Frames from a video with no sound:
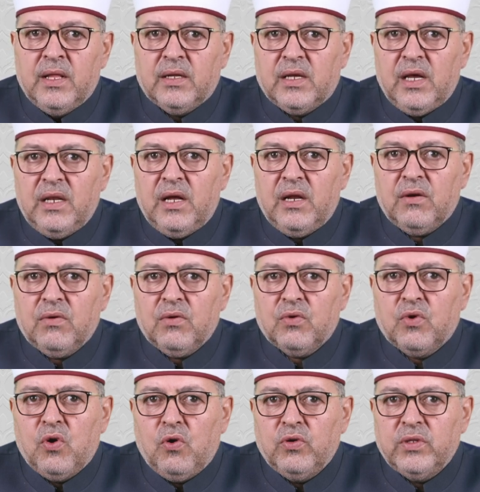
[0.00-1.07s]
Color
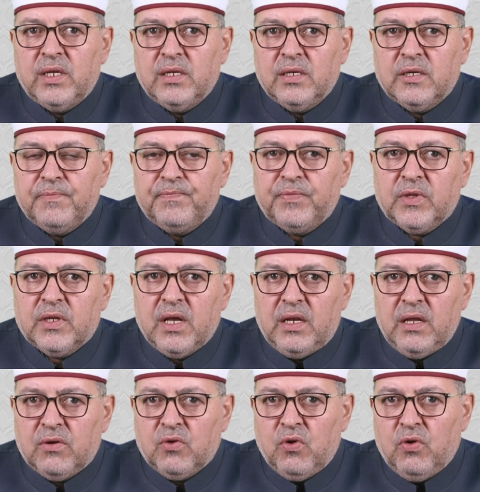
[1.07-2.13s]
coding.
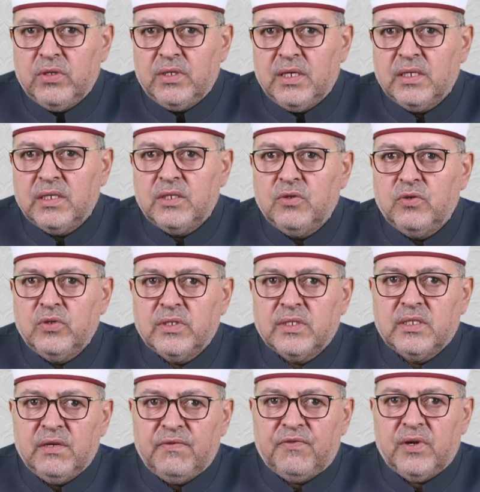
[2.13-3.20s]
Use
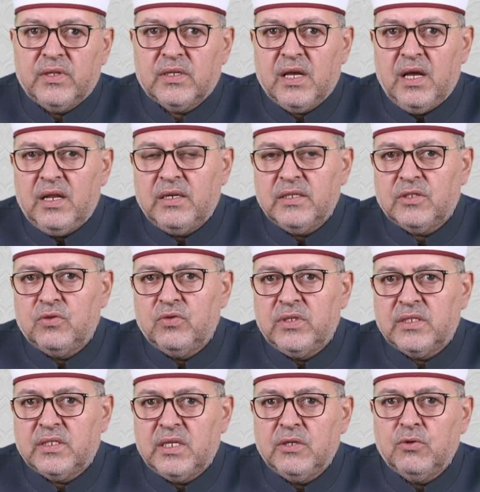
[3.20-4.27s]
different colors to
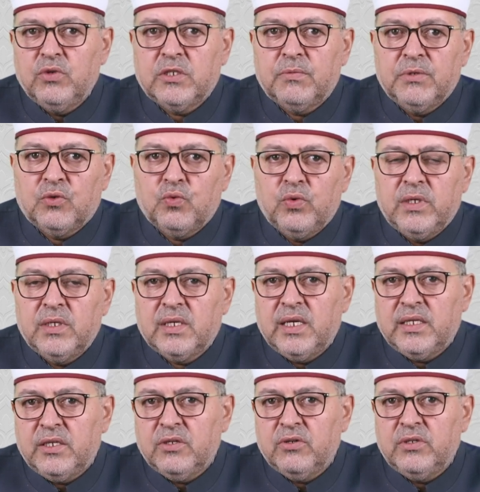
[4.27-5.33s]
distinguish between
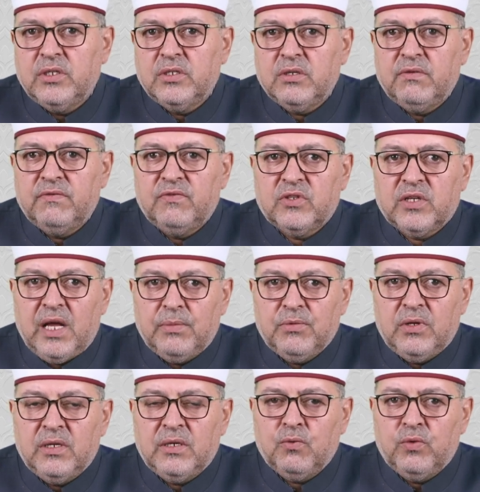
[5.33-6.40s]
categories of
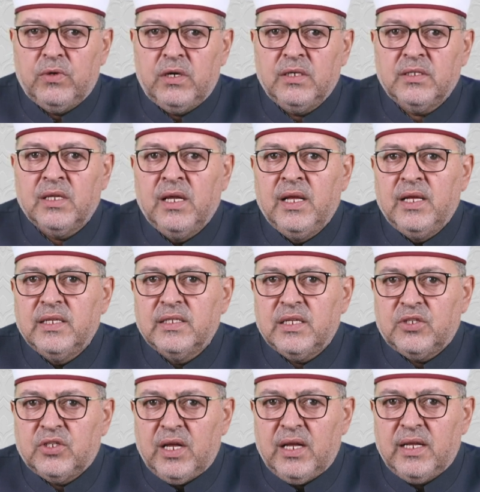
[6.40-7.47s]
vocabulary words,
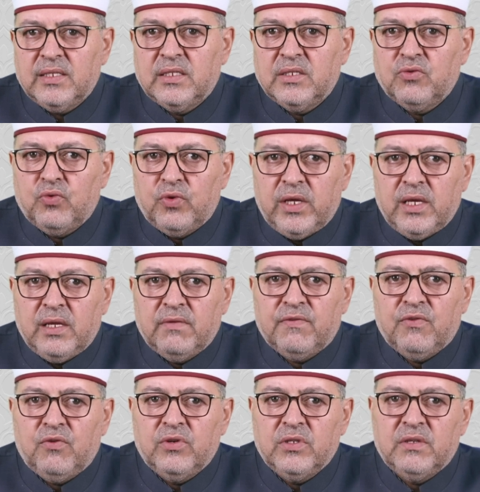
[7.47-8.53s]
such as green
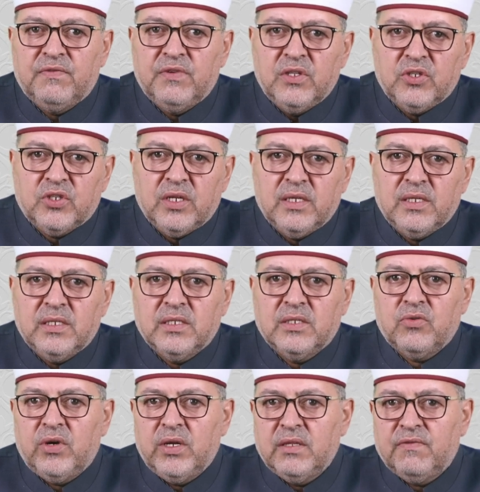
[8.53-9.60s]
for definitions,
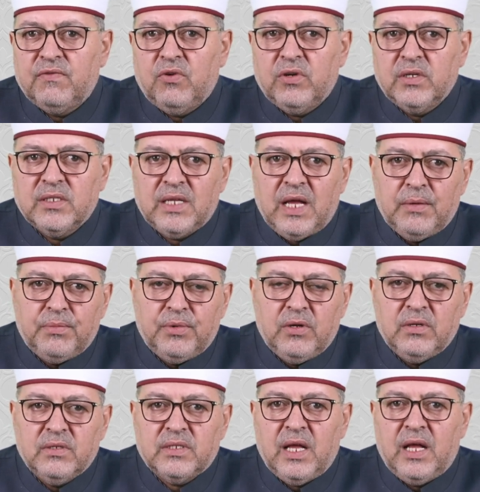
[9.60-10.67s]
red for
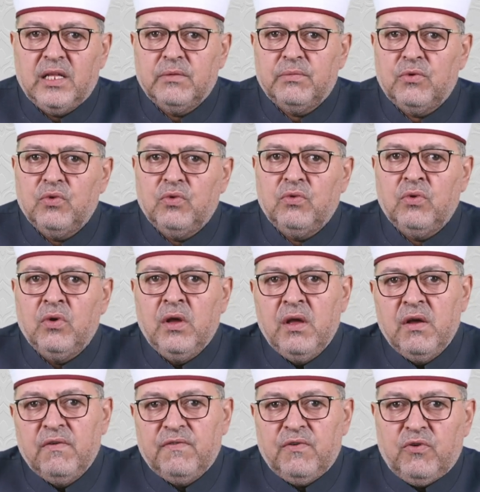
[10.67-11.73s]
examples, and blue
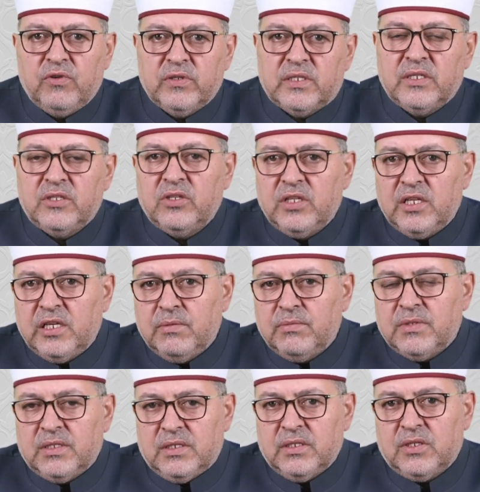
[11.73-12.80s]
for
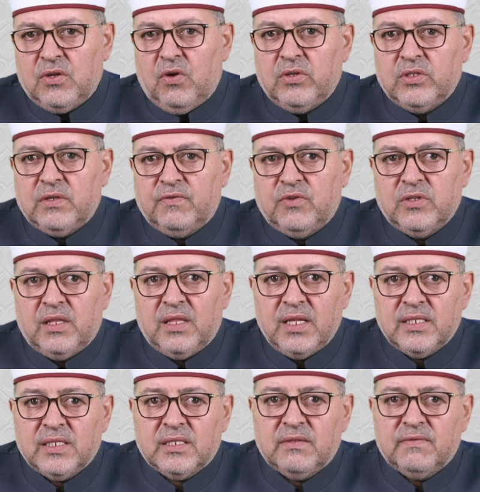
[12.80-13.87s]
synonyms, so on and so forth.
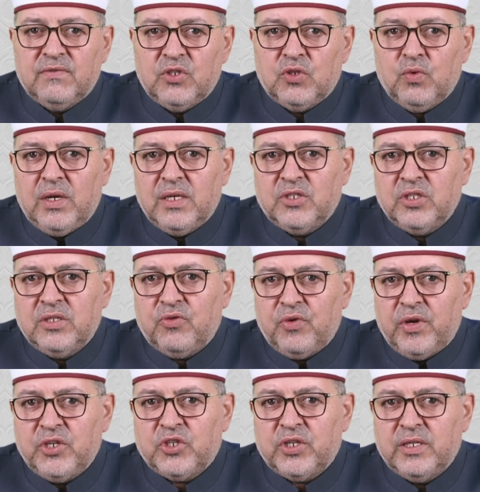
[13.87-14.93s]
This visual
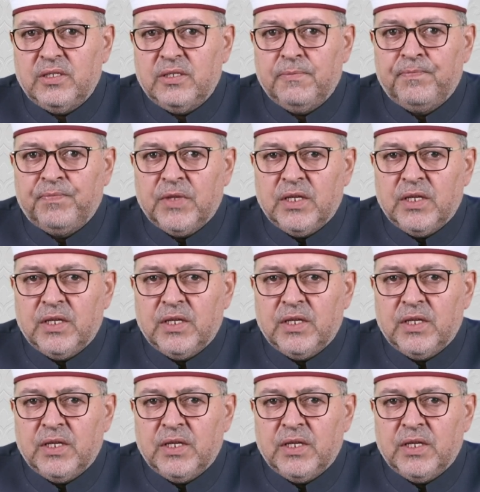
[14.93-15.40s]
organization,